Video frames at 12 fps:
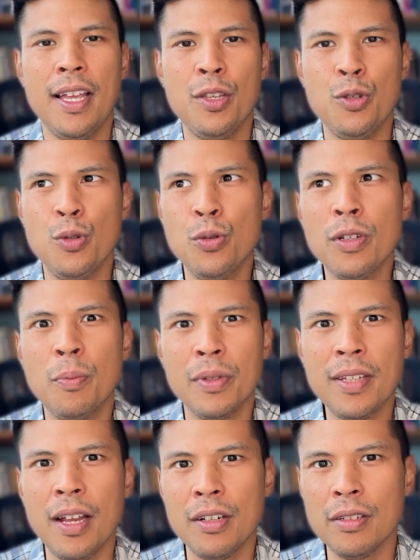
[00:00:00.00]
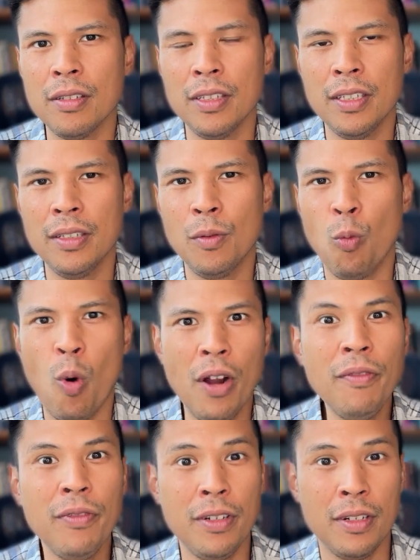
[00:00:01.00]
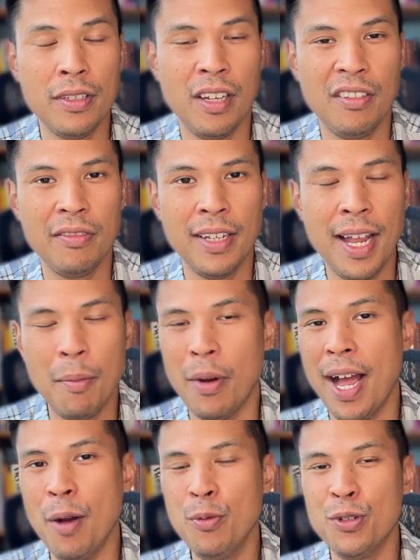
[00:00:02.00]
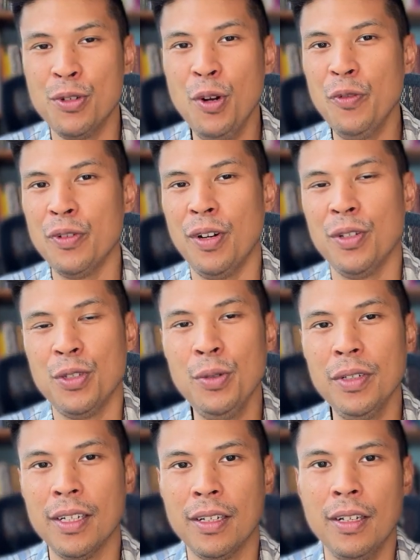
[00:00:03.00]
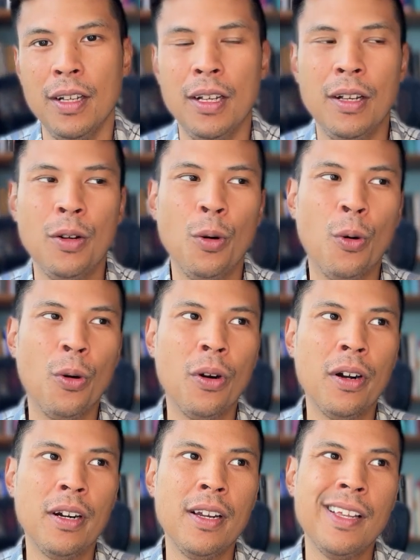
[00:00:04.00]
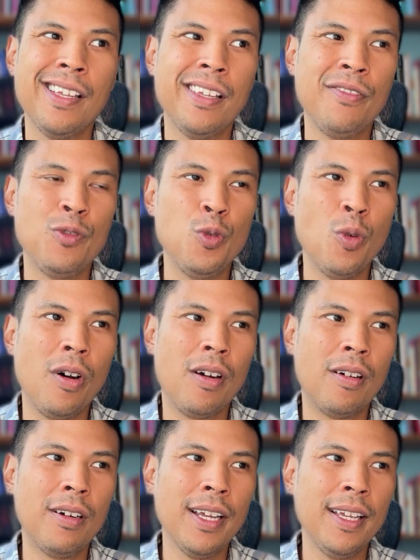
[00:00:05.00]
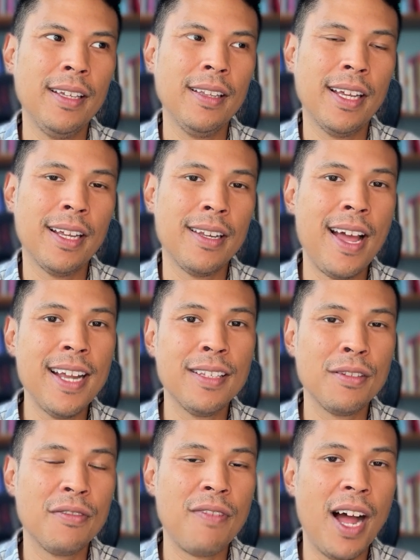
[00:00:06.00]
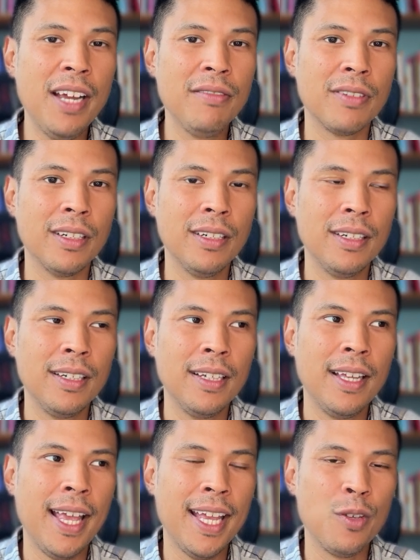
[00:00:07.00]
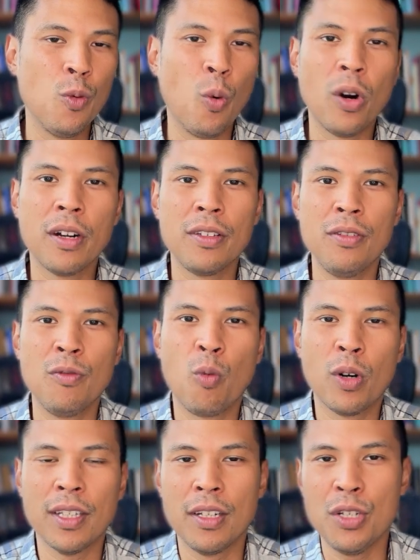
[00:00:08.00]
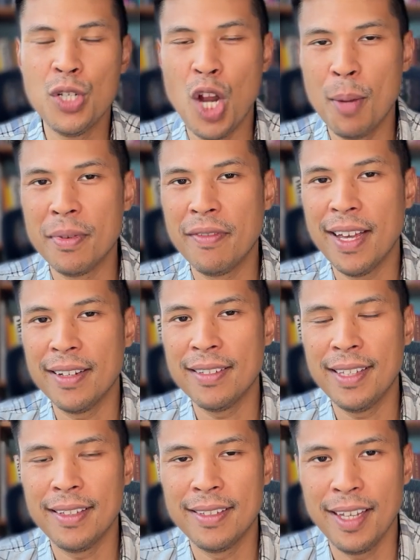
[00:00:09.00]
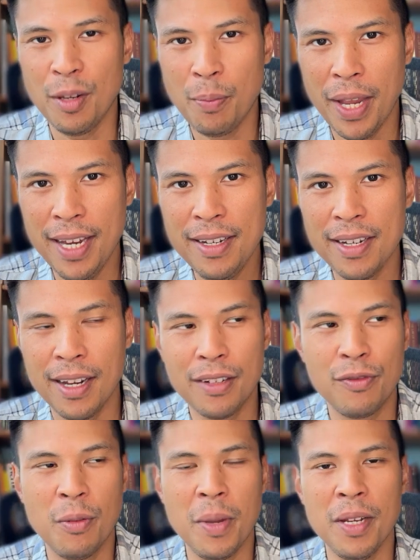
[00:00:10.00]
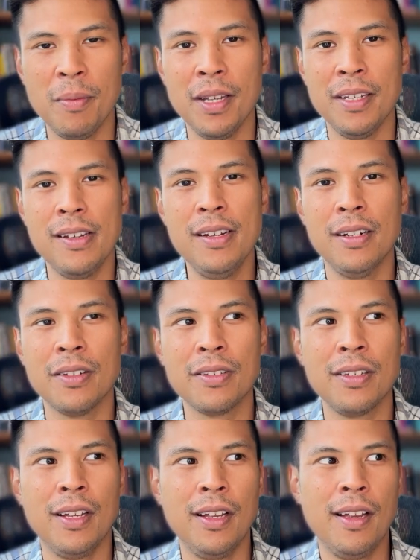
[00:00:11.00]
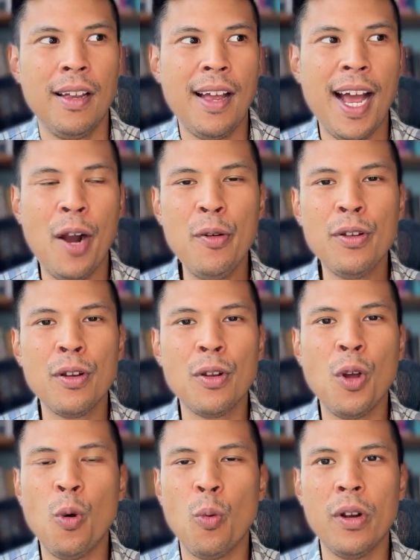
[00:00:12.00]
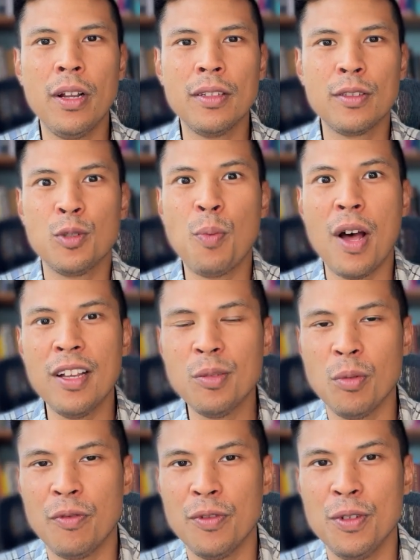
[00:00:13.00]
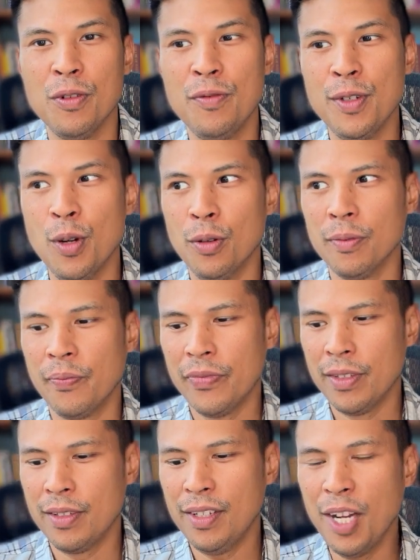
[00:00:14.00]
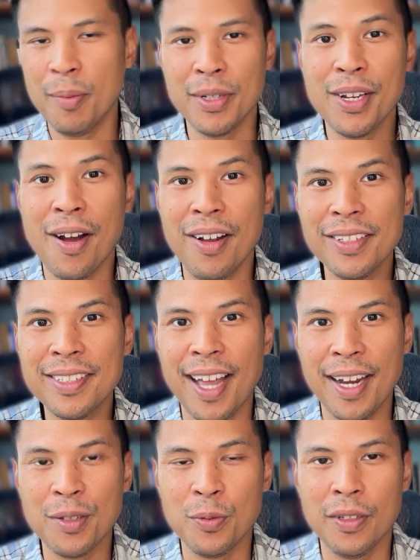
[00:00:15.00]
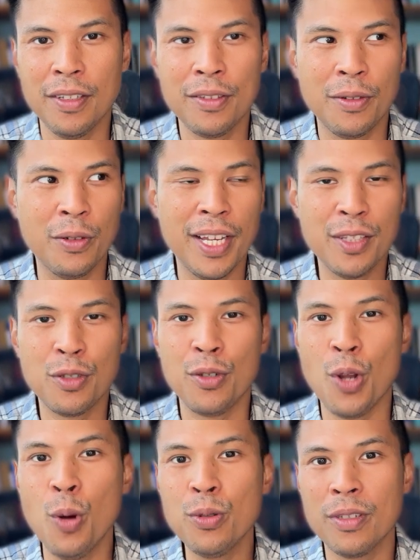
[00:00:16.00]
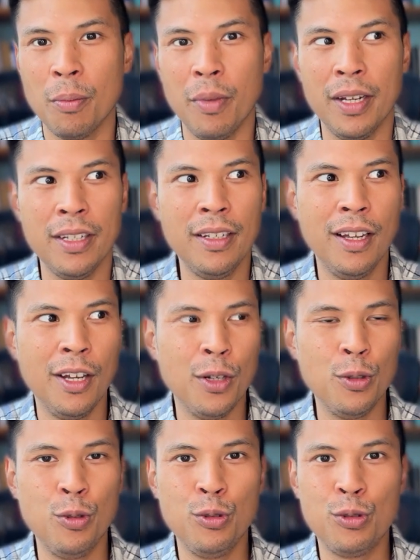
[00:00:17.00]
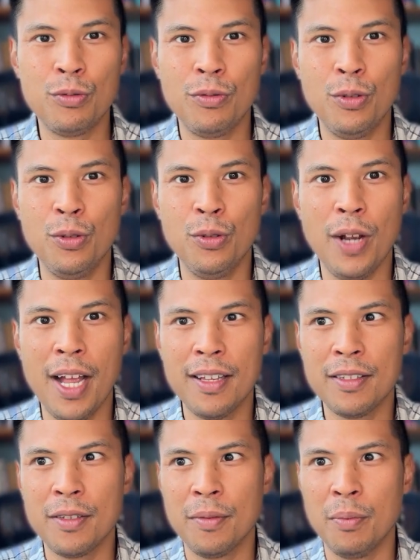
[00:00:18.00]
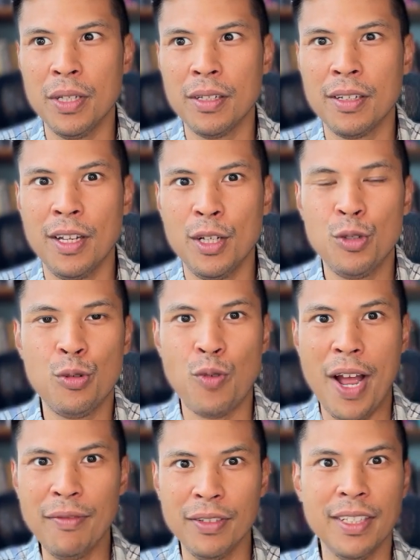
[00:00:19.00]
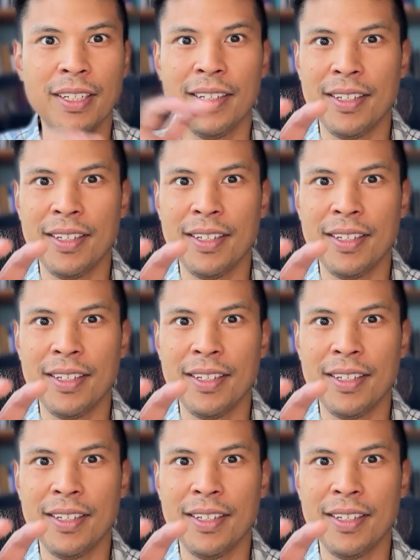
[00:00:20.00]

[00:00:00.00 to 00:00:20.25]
you could potentially want for yourself. But how would you know if you're not doing it? Or if you are a 9-to-5er and you've worked at a job and have had a steady paycheck for many, many years, how are you going to know what else is possible for you if you don't come in contact with or get to know somebody who has been traveling,